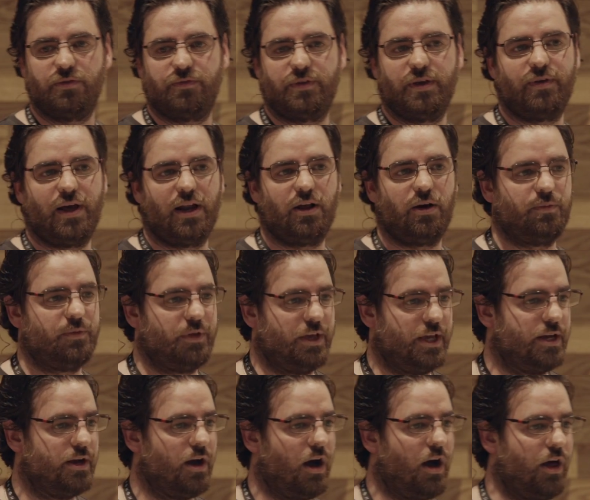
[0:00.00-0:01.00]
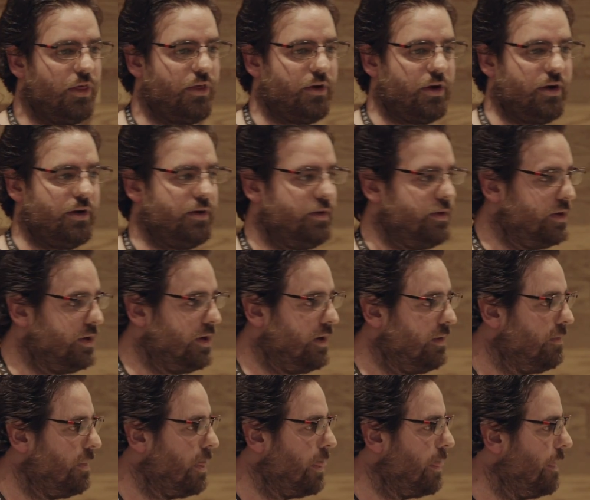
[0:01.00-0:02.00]
you've developed in other, you
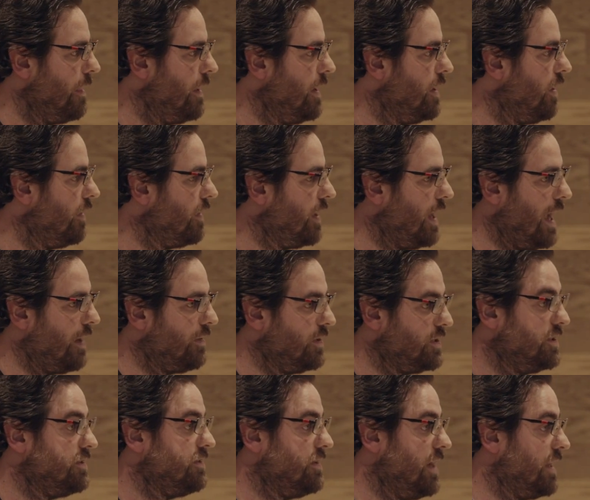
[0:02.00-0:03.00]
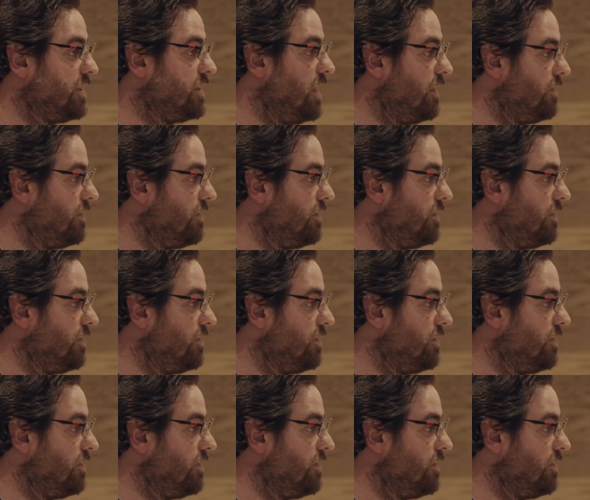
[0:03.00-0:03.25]
know, in other languages like